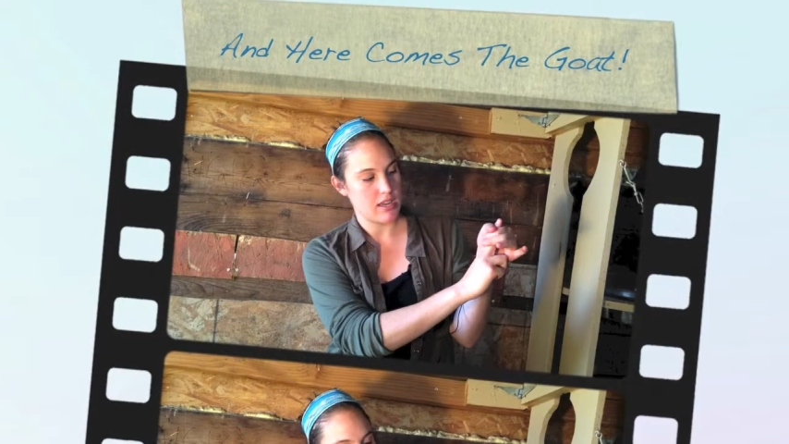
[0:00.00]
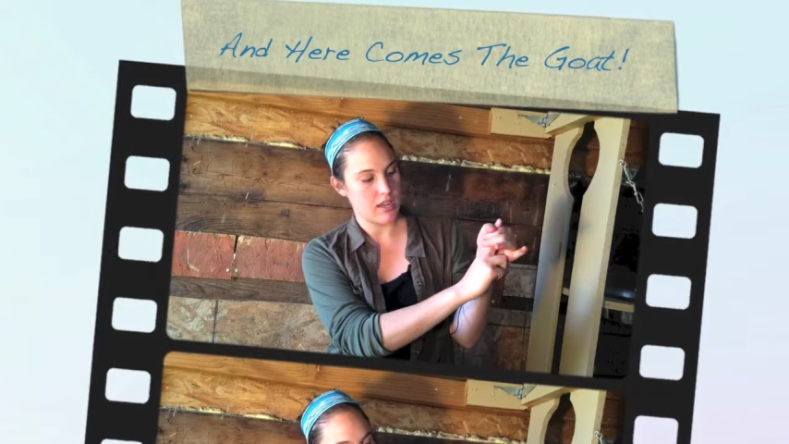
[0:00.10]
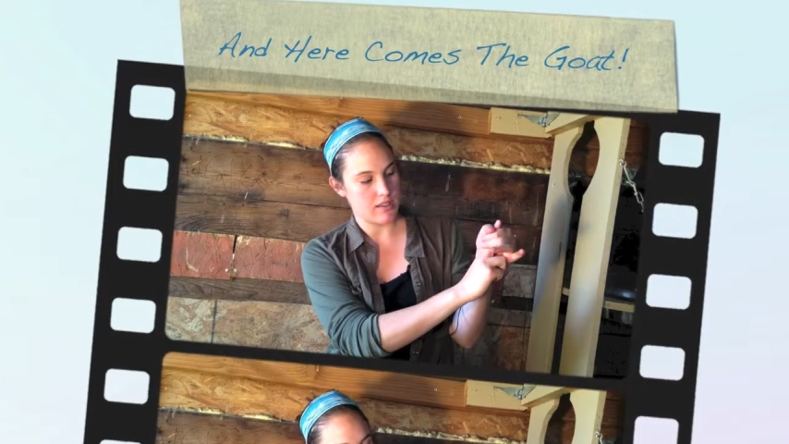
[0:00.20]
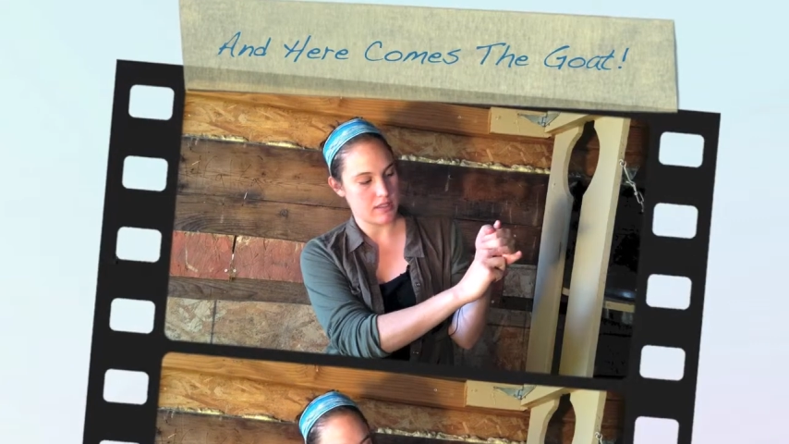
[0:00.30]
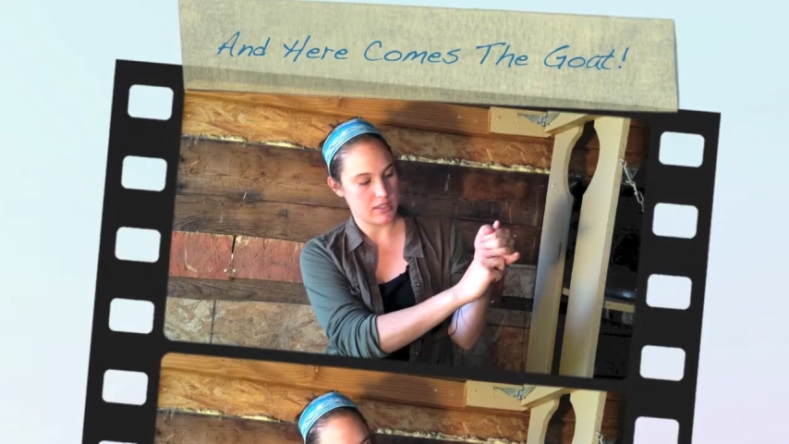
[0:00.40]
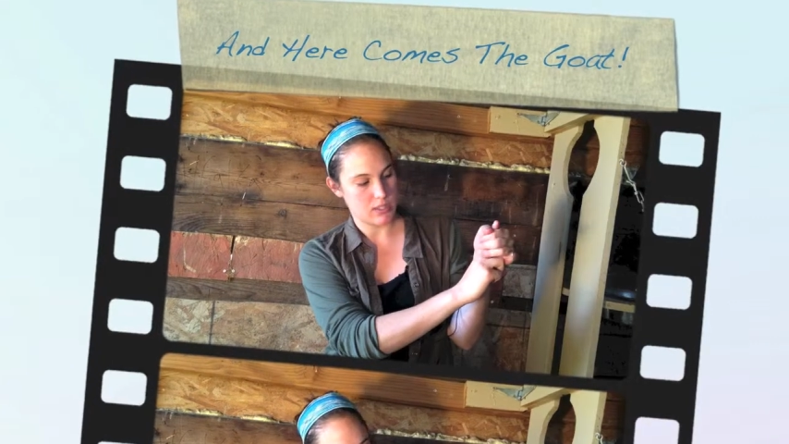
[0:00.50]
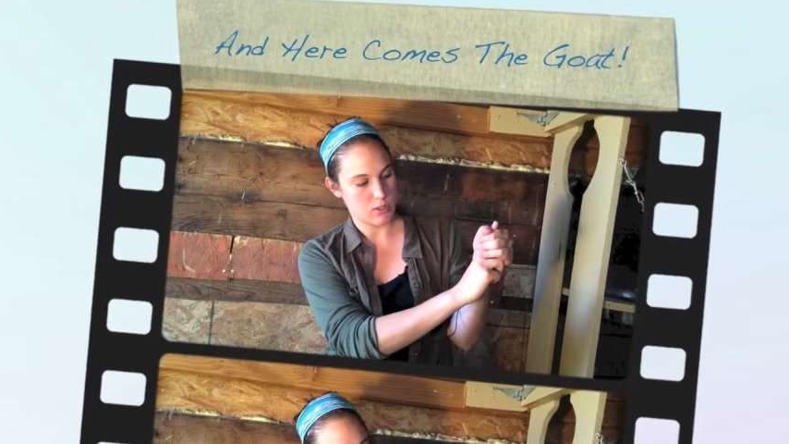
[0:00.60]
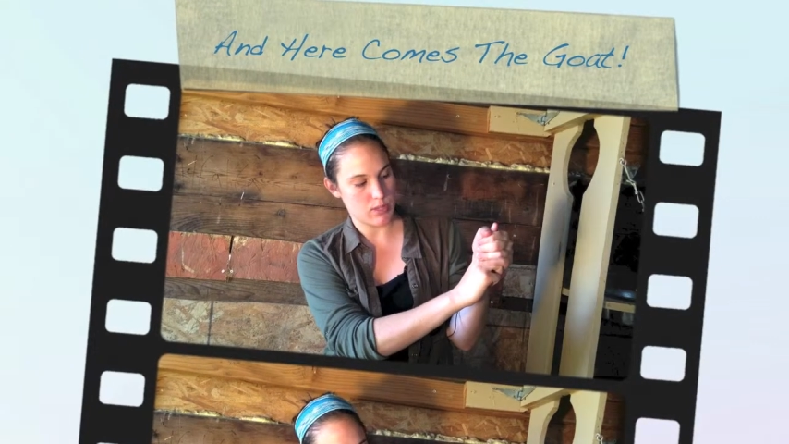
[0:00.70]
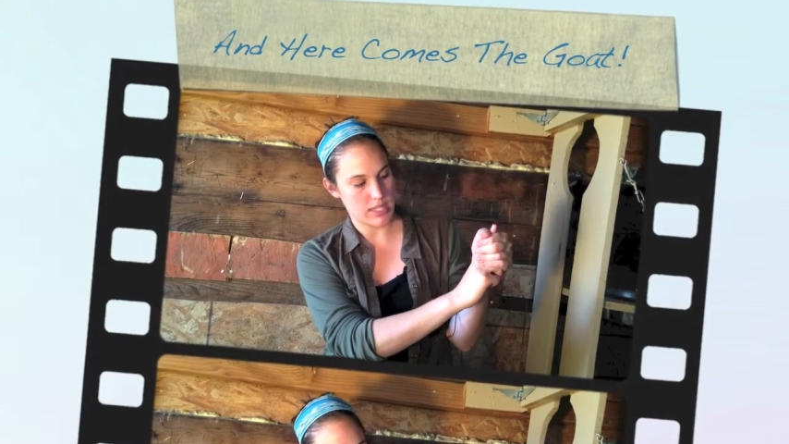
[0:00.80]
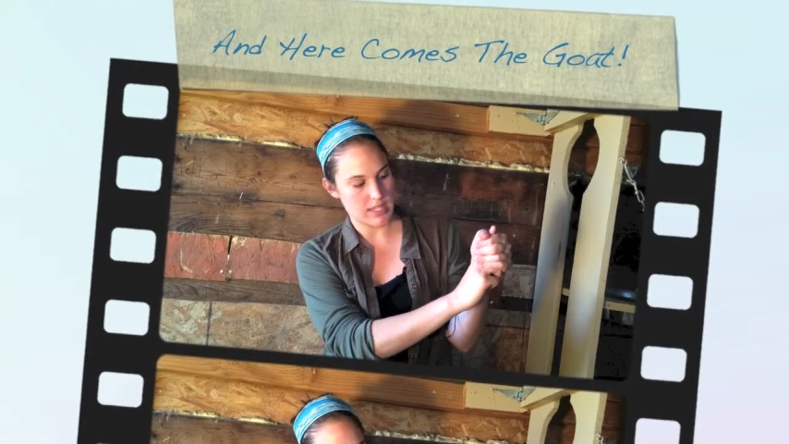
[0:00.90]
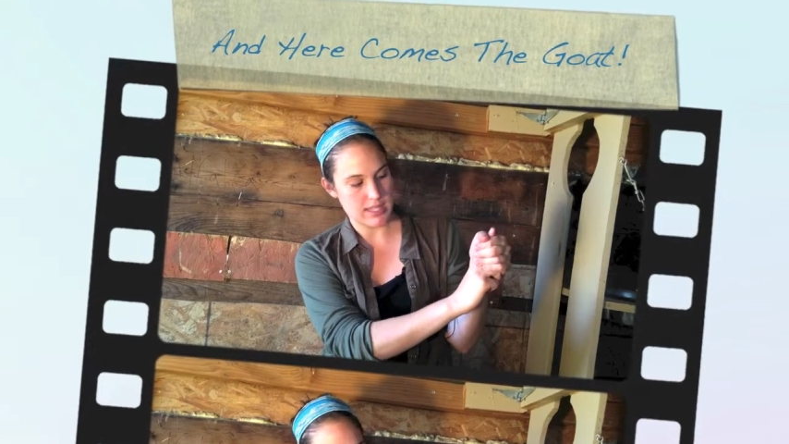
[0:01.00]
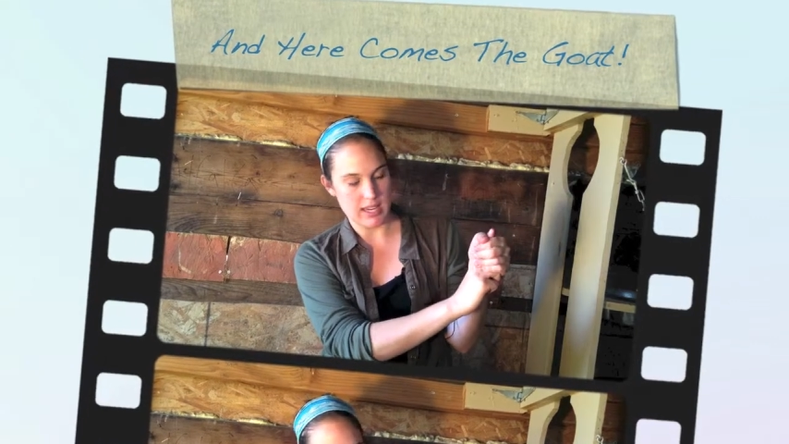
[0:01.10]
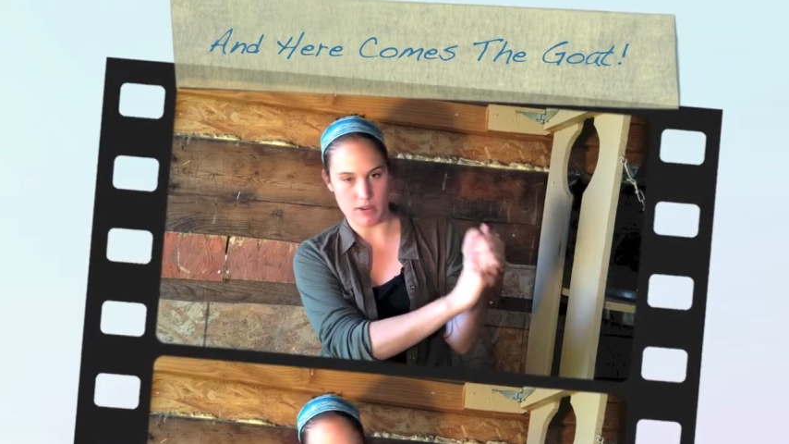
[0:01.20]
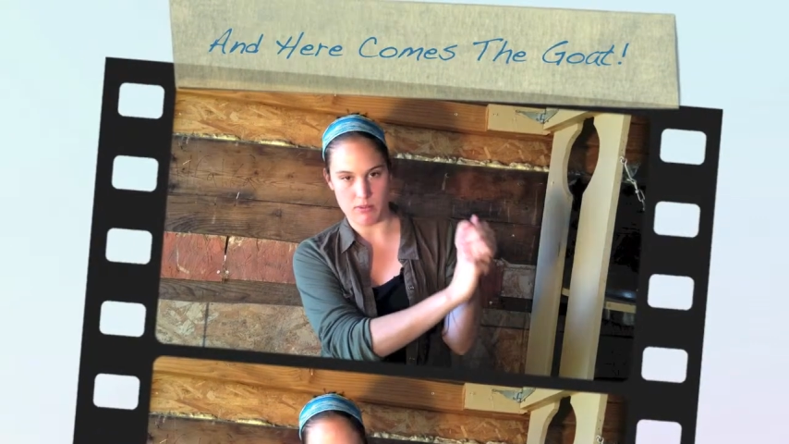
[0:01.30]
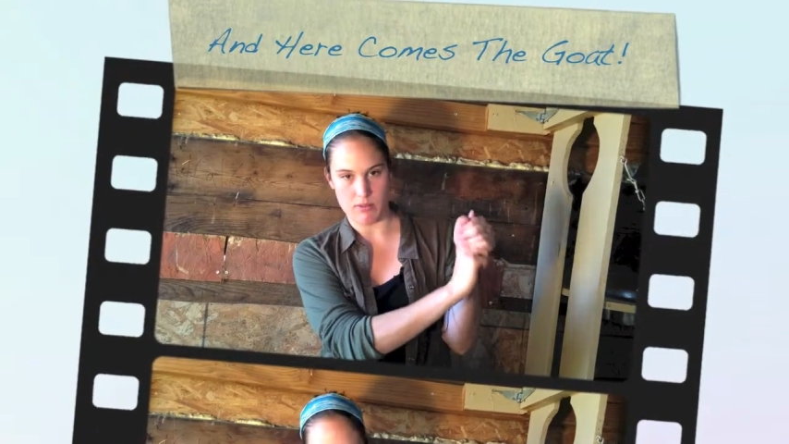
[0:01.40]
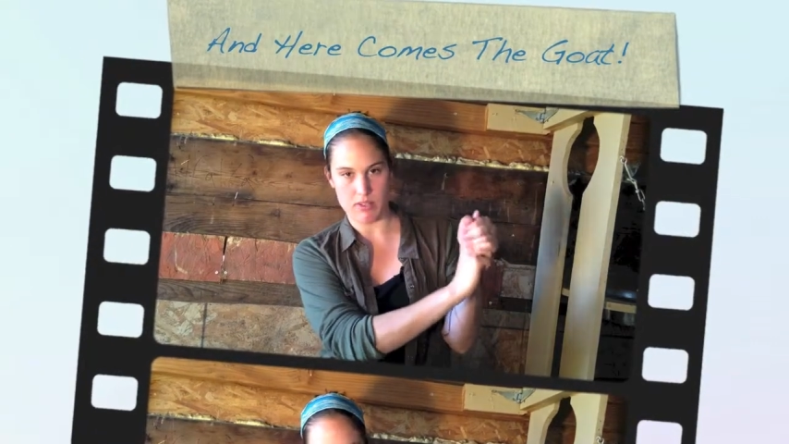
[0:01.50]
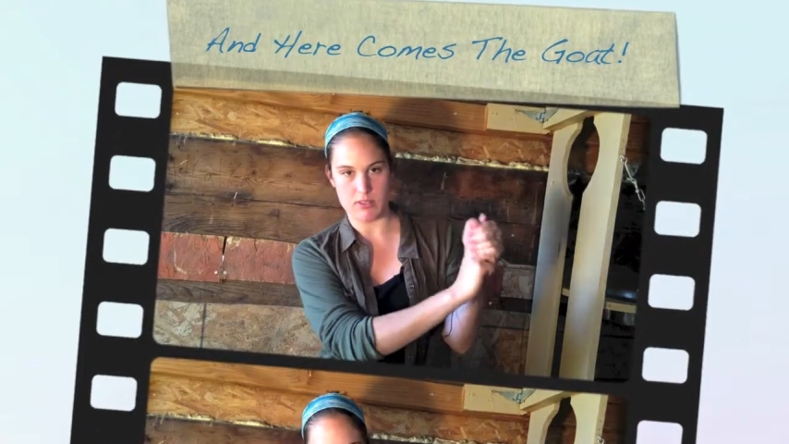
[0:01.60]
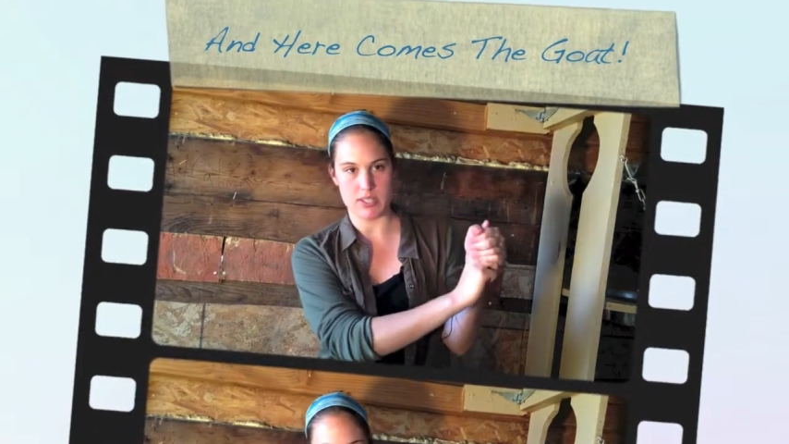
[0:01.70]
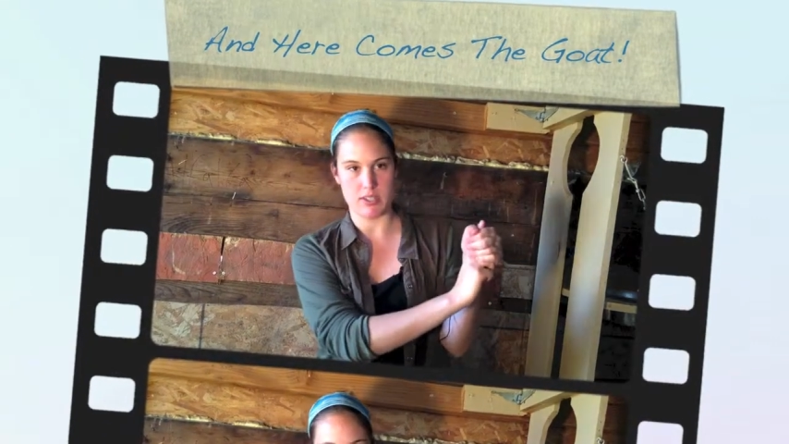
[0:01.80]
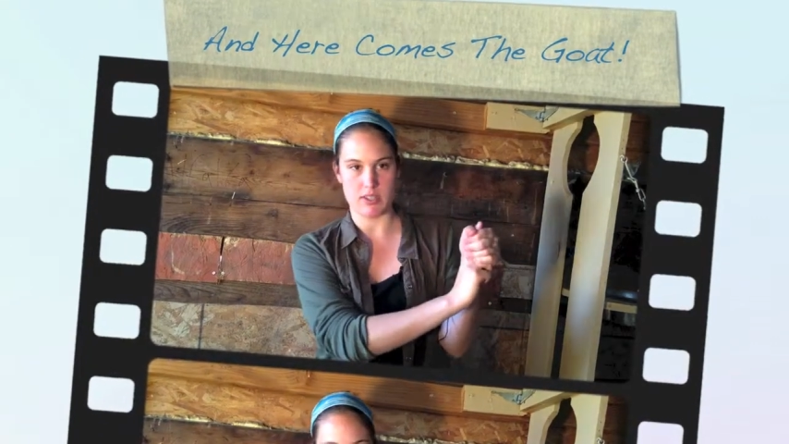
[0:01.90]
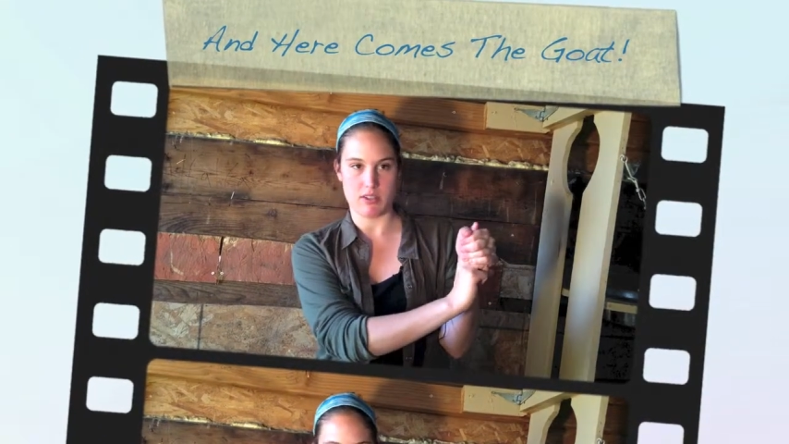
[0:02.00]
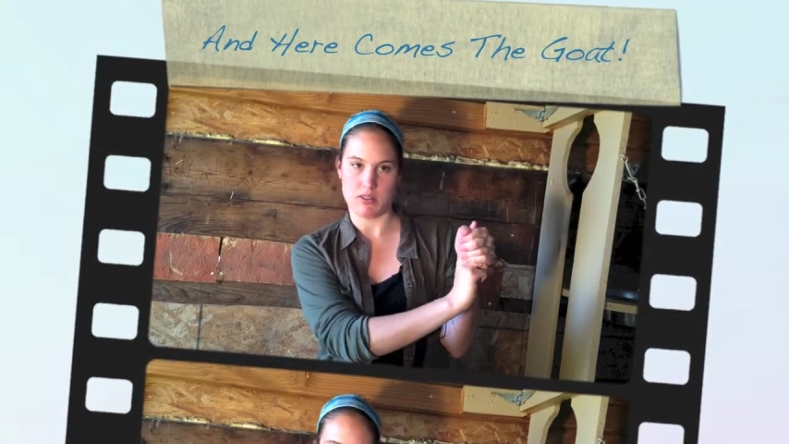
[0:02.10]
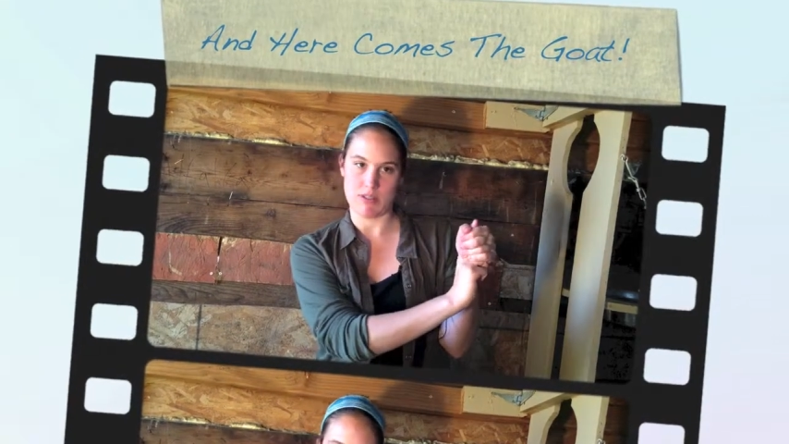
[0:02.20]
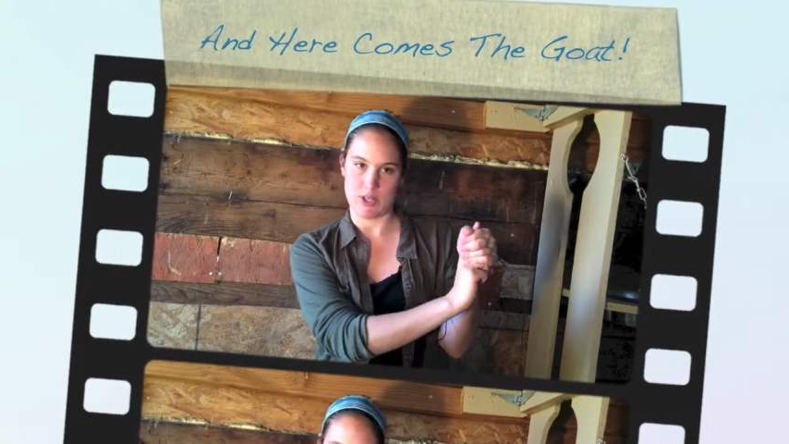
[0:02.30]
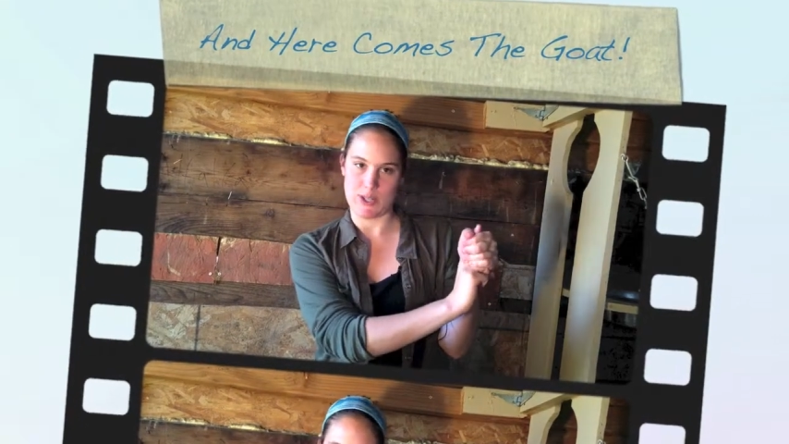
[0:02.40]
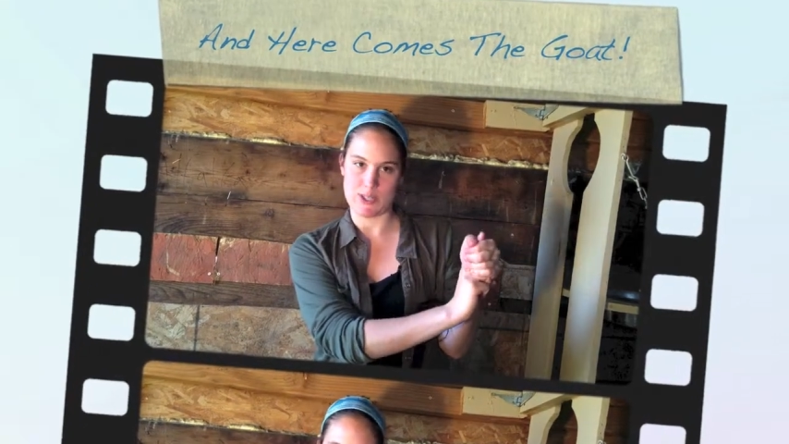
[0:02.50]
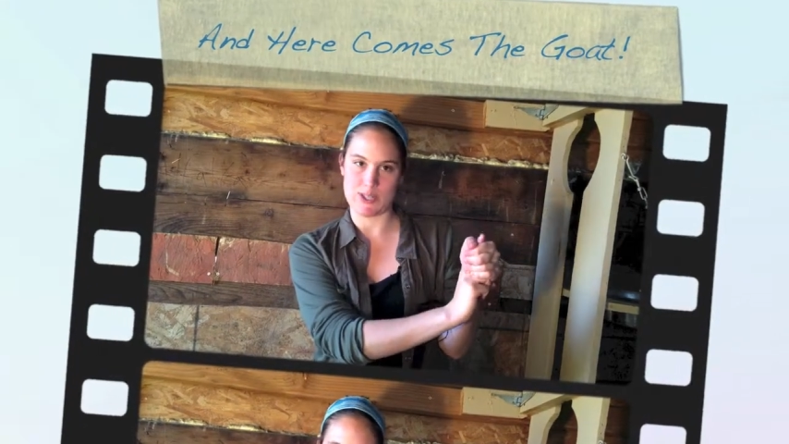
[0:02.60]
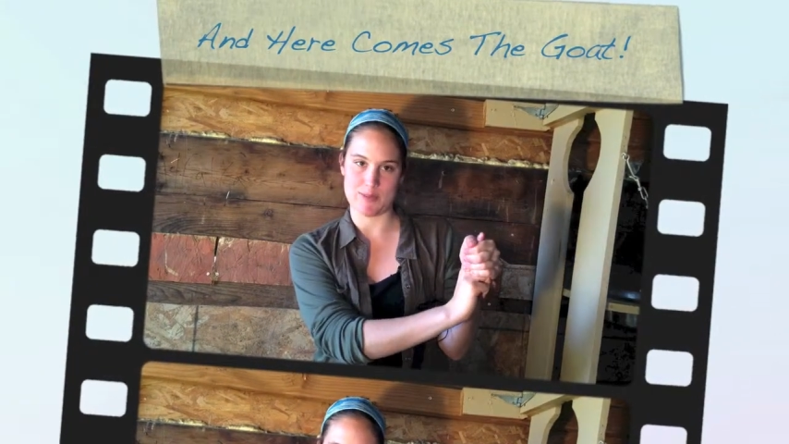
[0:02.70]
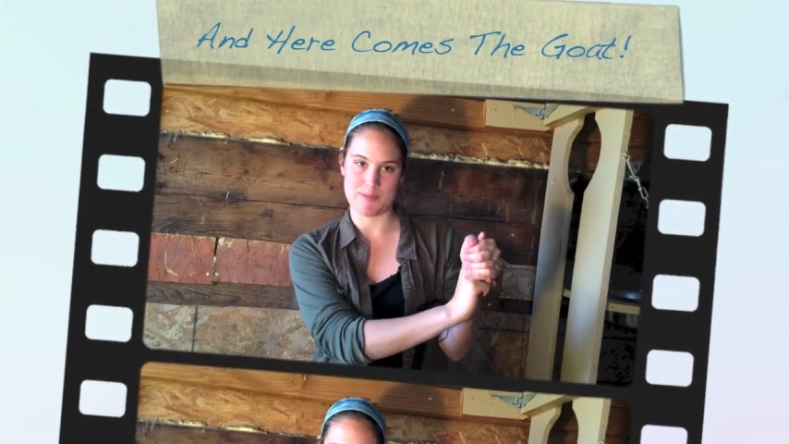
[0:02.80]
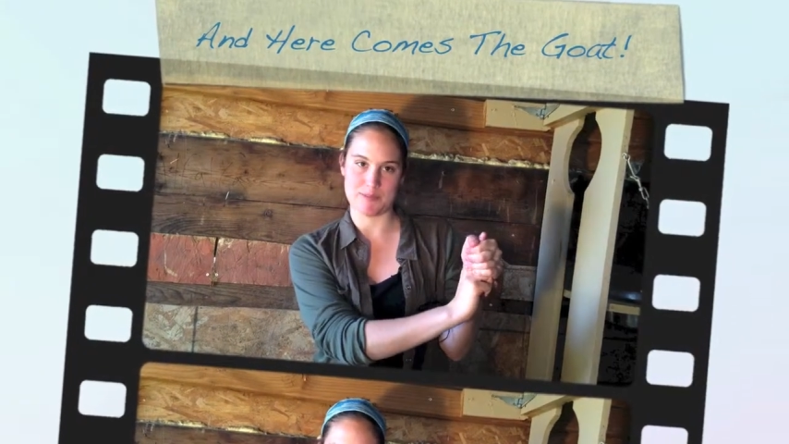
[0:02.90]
and then a squeeze down using your other fingers.